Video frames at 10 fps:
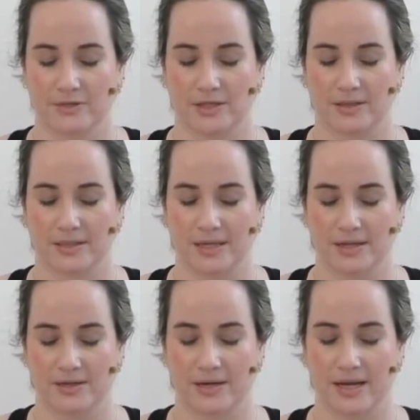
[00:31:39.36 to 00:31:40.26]
Gently
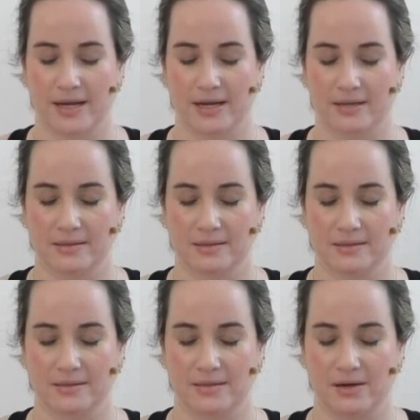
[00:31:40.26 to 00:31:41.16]
take your
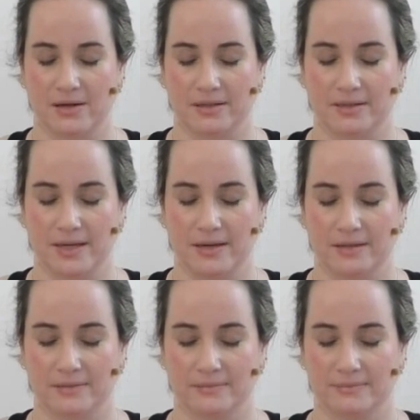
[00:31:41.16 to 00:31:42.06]
hands to heart center